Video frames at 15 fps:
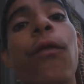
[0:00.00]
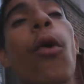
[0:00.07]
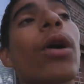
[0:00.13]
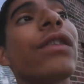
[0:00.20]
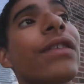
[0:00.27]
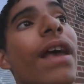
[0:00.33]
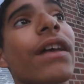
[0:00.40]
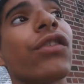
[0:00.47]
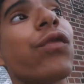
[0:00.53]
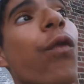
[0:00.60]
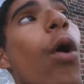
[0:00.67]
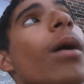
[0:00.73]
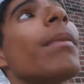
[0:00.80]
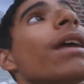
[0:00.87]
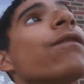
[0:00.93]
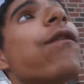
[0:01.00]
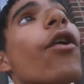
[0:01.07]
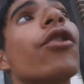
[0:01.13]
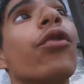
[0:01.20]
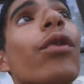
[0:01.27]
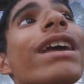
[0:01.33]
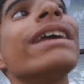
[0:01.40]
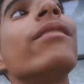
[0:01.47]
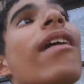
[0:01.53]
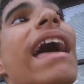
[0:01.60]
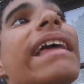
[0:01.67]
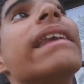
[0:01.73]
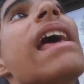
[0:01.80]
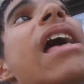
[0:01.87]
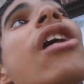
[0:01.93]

vortex forming for Greenland,